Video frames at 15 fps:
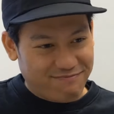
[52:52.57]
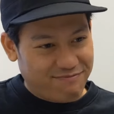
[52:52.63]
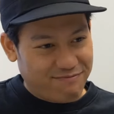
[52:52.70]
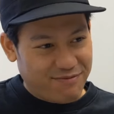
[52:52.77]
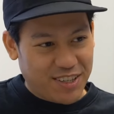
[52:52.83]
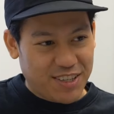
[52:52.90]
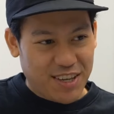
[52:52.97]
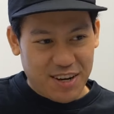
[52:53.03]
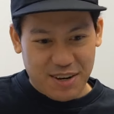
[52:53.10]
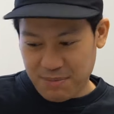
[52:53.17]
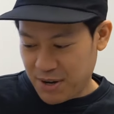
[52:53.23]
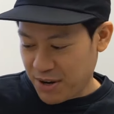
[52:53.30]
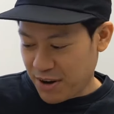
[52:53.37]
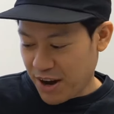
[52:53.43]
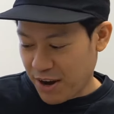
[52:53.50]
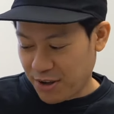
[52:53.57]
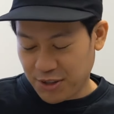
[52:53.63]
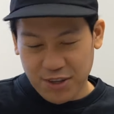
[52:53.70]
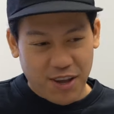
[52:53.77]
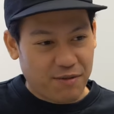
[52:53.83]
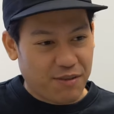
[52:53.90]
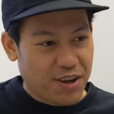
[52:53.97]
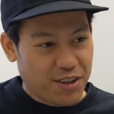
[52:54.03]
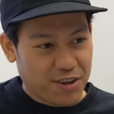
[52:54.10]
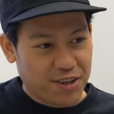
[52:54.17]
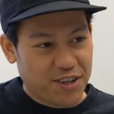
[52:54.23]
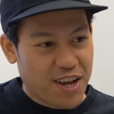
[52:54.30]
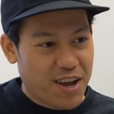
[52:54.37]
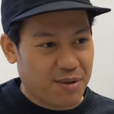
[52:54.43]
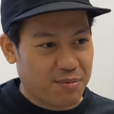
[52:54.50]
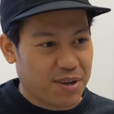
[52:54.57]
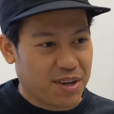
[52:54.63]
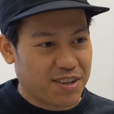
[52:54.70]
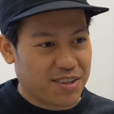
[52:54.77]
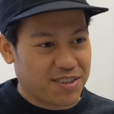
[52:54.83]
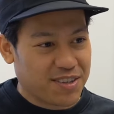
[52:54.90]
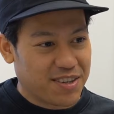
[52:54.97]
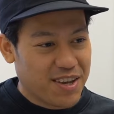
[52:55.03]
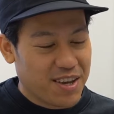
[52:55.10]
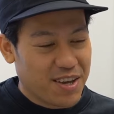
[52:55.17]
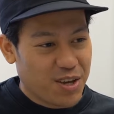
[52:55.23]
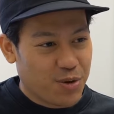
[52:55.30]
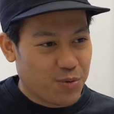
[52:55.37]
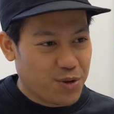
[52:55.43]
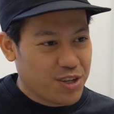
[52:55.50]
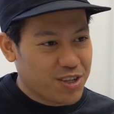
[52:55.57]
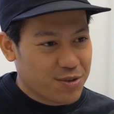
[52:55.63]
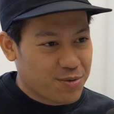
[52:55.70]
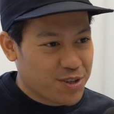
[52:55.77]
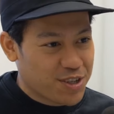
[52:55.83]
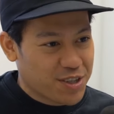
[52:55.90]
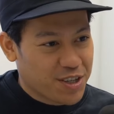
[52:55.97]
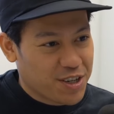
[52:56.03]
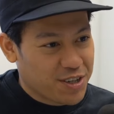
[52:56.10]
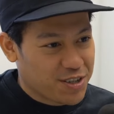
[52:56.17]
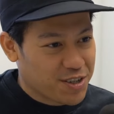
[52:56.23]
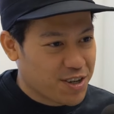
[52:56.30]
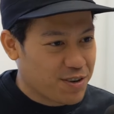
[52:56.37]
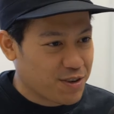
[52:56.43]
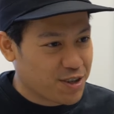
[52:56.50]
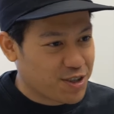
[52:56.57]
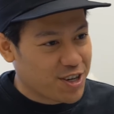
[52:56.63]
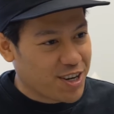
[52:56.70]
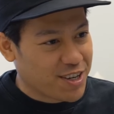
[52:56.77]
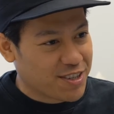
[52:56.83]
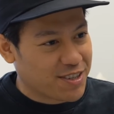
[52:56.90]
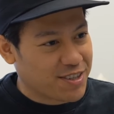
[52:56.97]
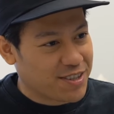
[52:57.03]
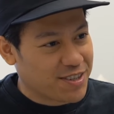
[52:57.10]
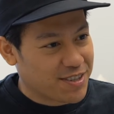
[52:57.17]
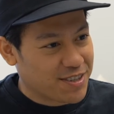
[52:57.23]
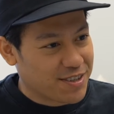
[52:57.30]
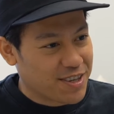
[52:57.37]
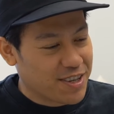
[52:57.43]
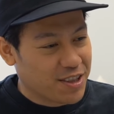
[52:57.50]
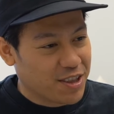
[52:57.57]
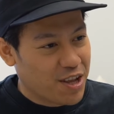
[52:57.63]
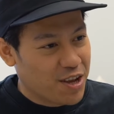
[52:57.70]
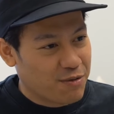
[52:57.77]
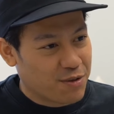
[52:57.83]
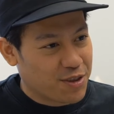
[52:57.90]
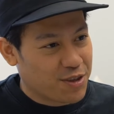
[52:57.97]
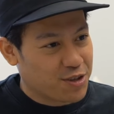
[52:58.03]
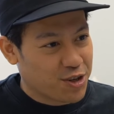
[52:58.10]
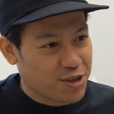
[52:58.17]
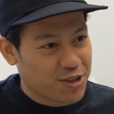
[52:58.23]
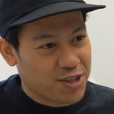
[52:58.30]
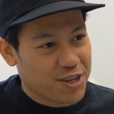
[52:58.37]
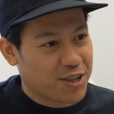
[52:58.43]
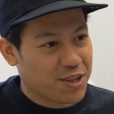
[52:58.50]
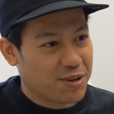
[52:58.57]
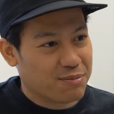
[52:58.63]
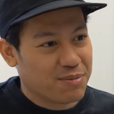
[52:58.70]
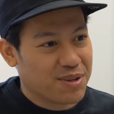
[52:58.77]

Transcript: setup here, I also have another sound because we just recently discovered Jess is in love with the Jersey Club.